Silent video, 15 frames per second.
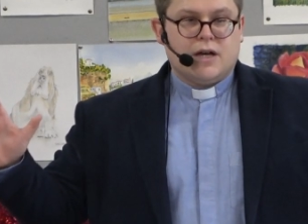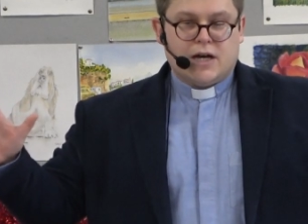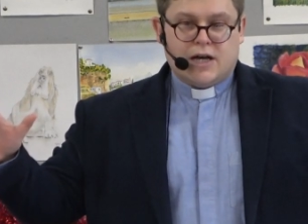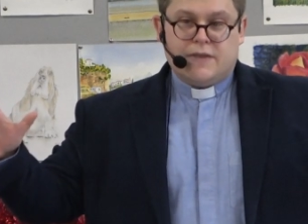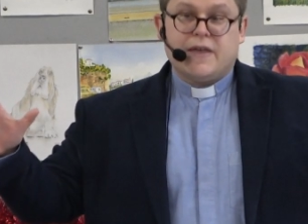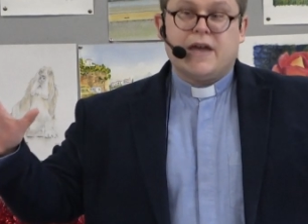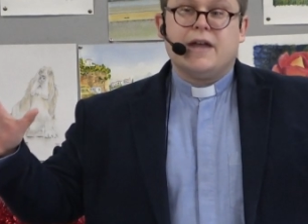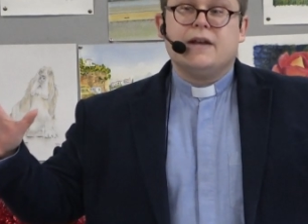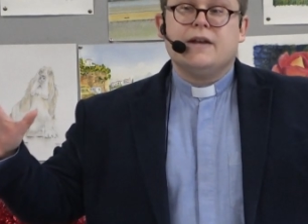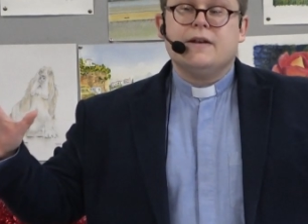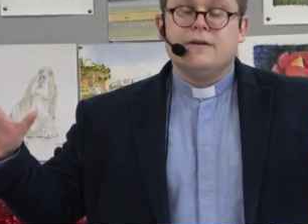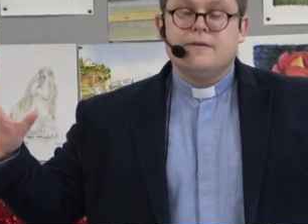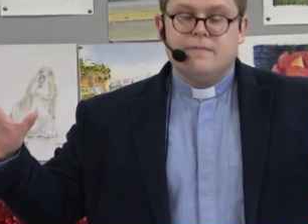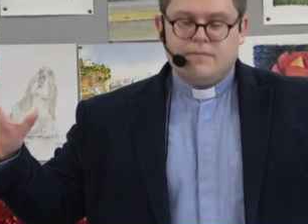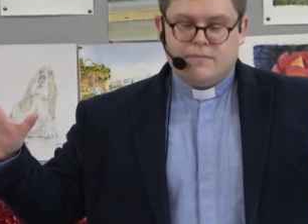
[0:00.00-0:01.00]
And then
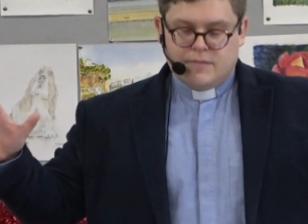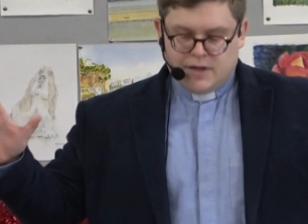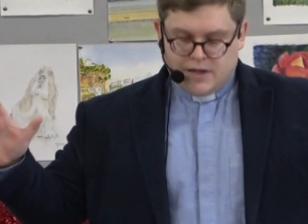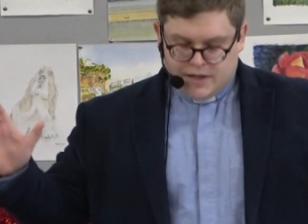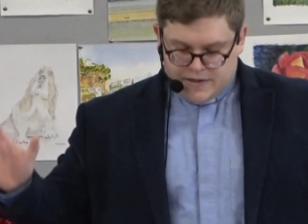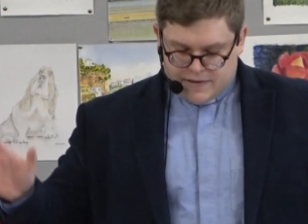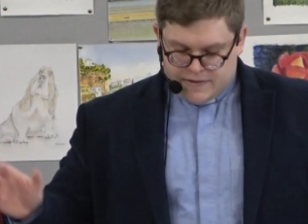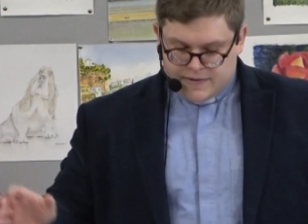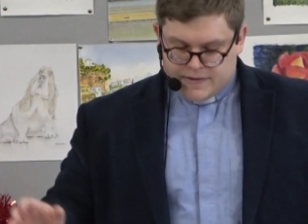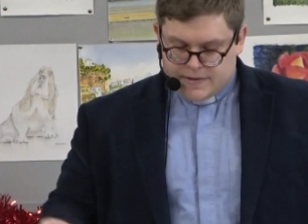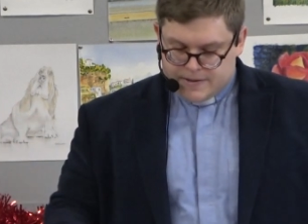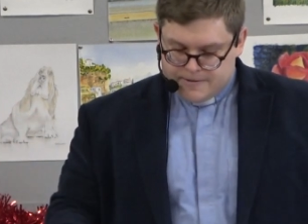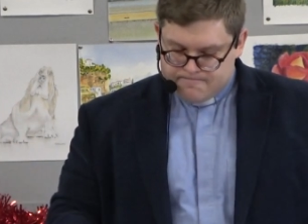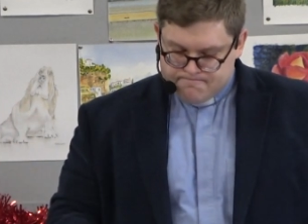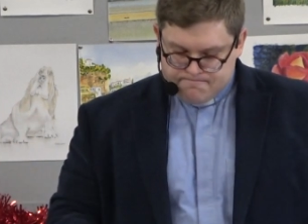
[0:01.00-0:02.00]
it
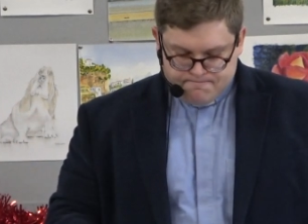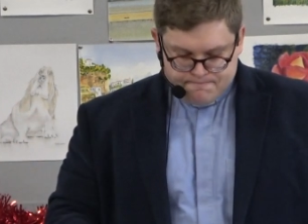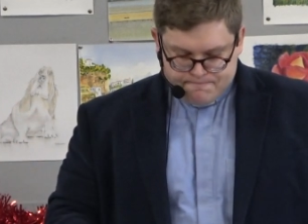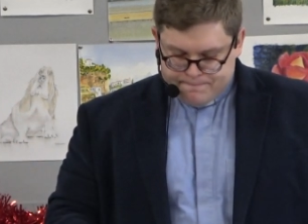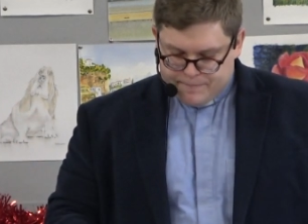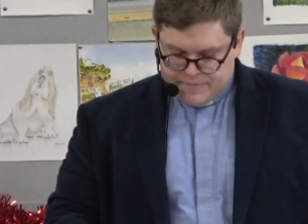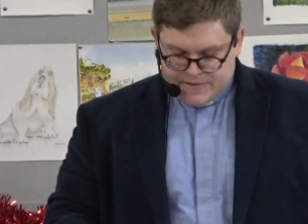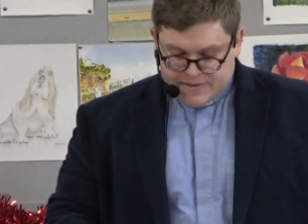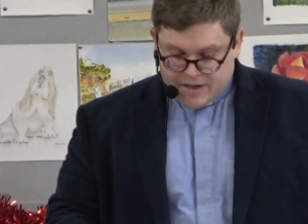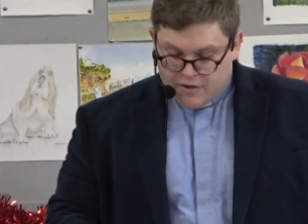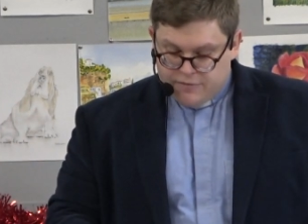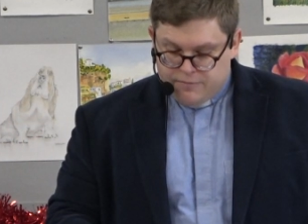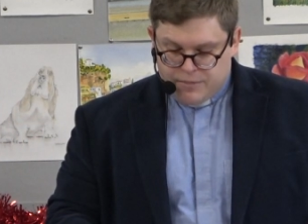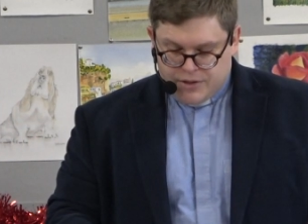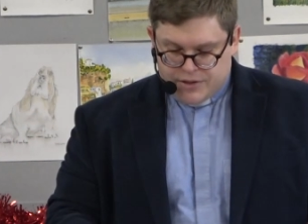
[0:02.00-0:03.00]
is
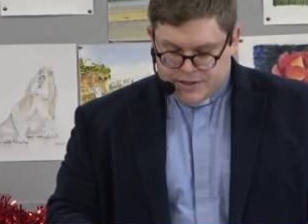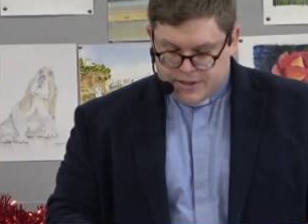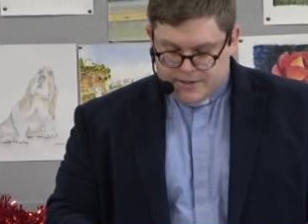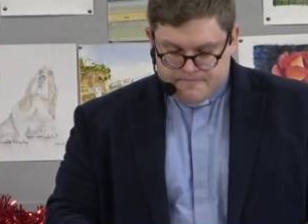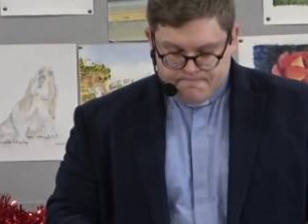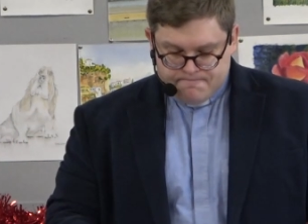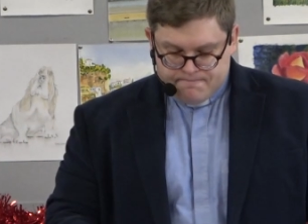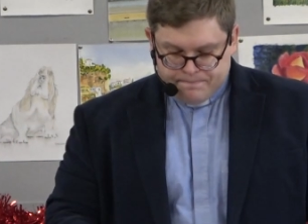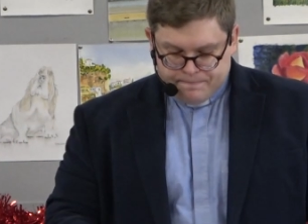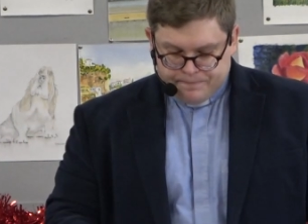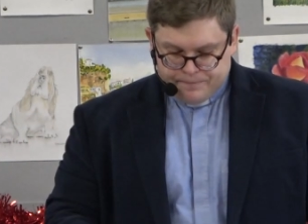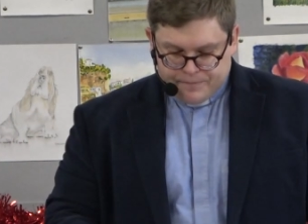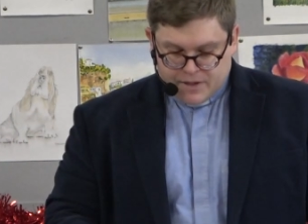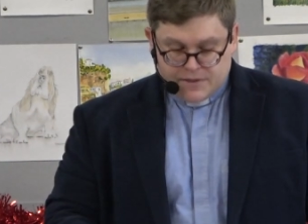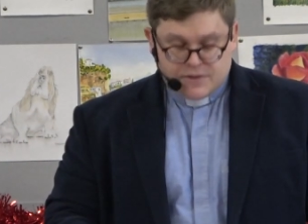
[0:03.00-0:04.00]
self-murder
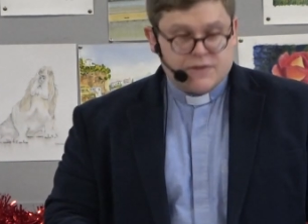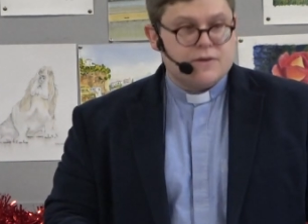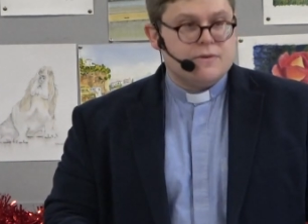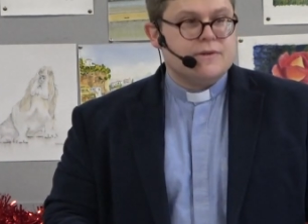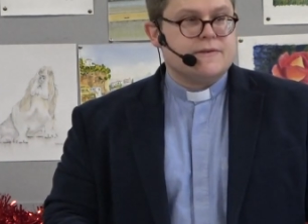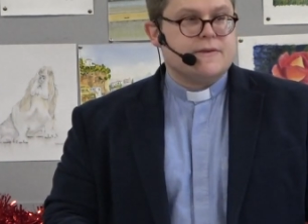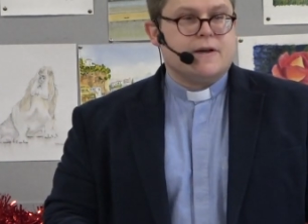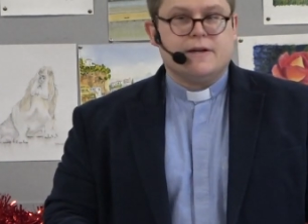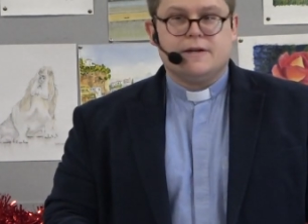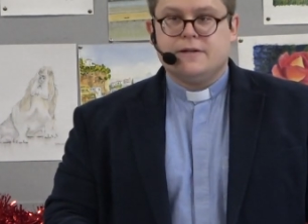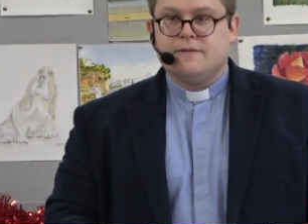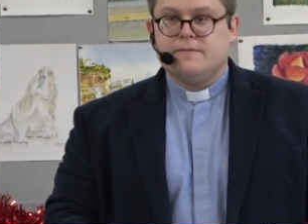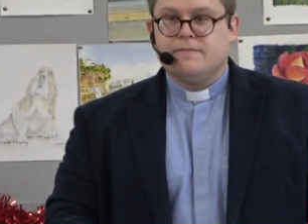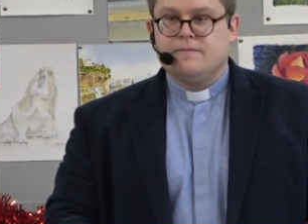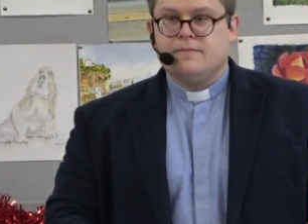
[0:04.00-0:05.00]
and suicide.
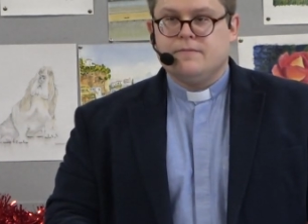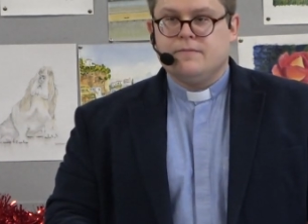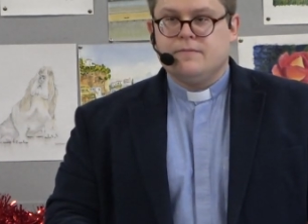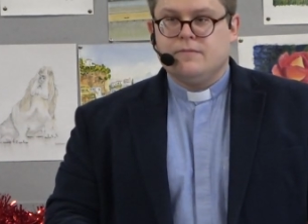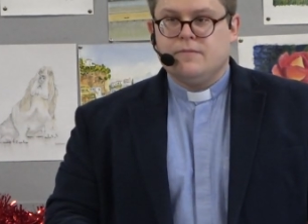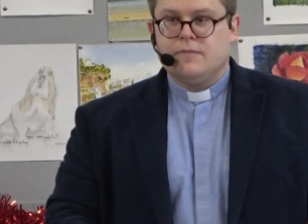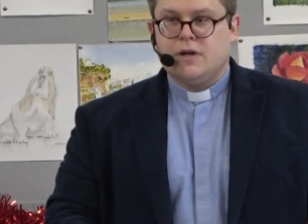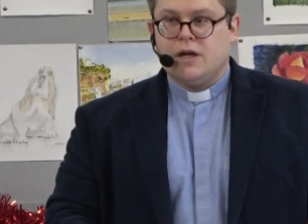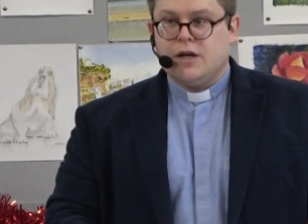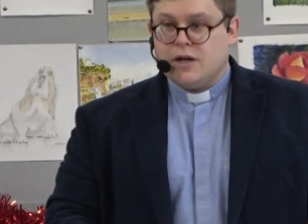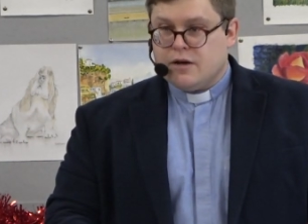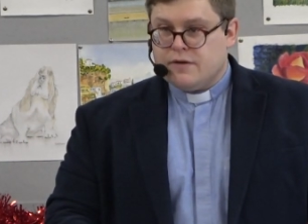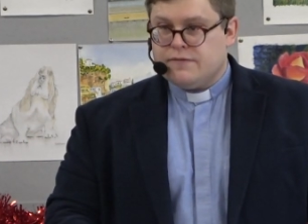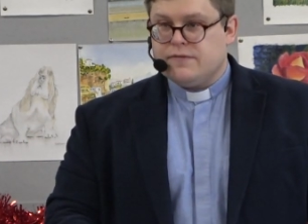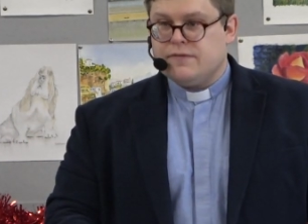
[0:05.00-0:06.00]

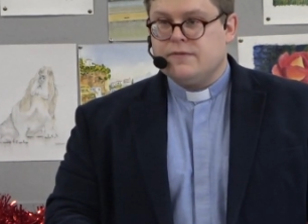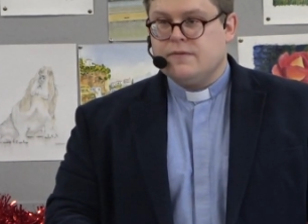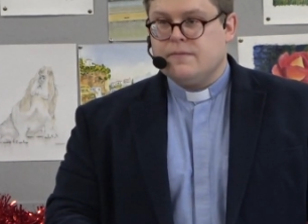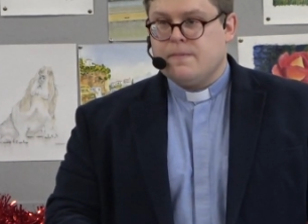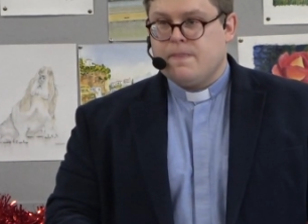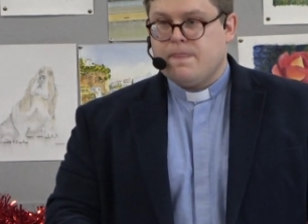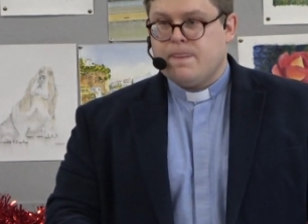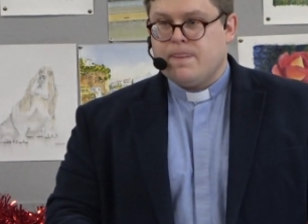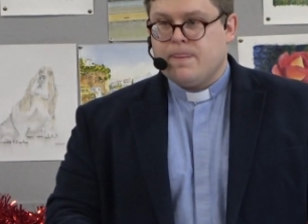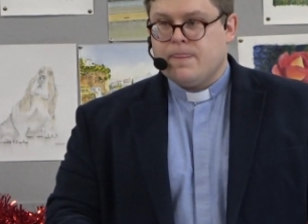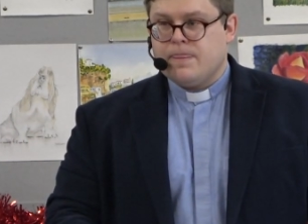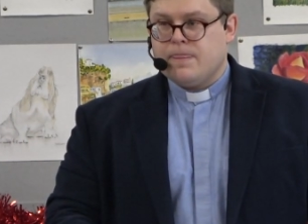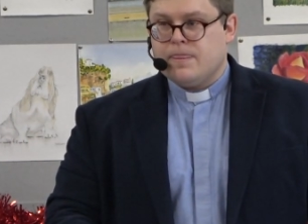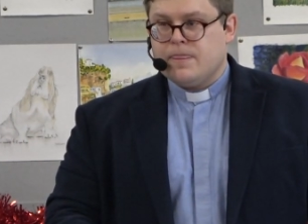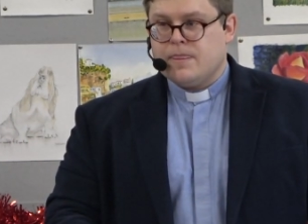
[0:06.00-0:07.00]
Enough
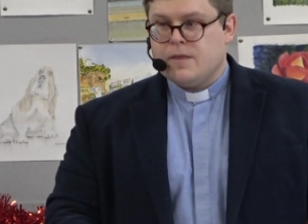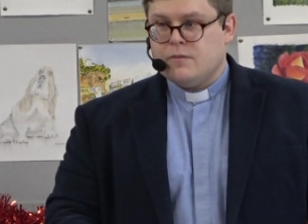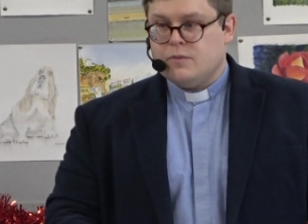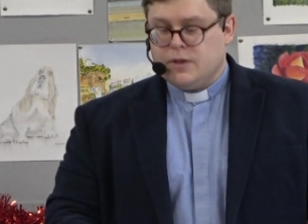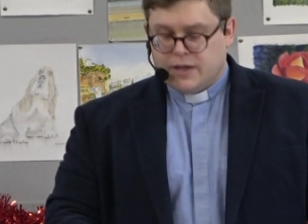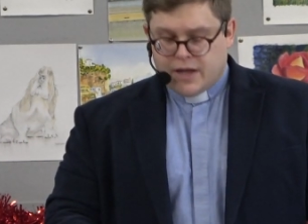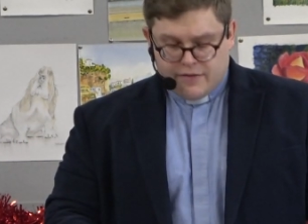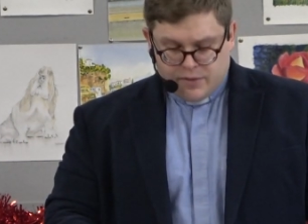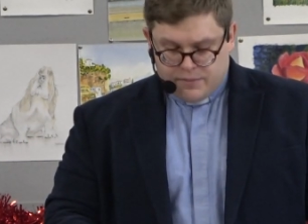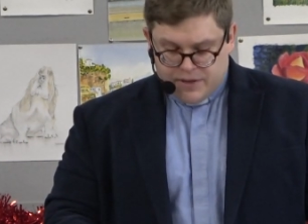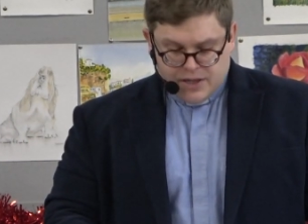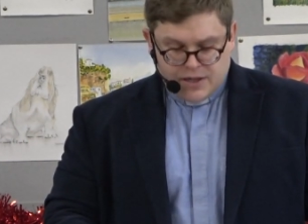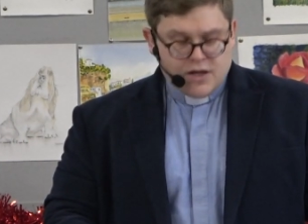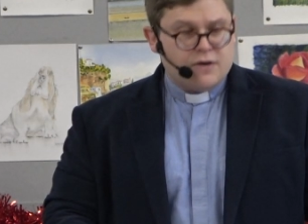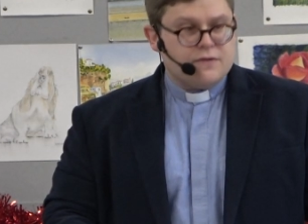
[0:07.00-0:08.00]
will never
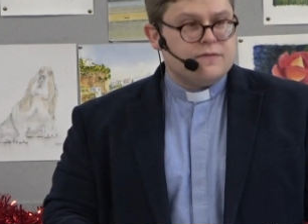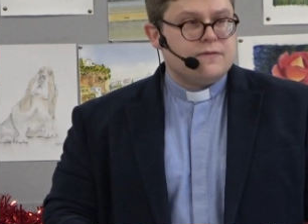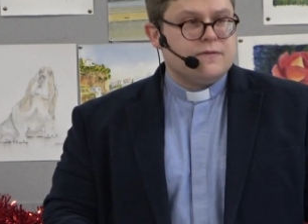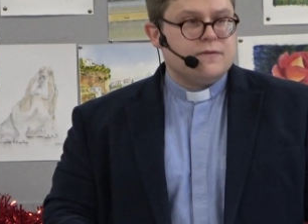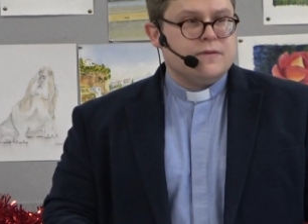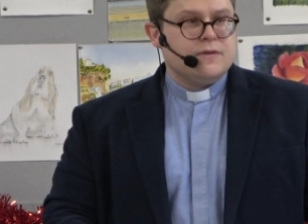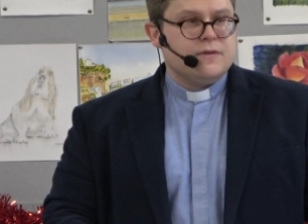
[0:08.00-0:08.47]
be enough.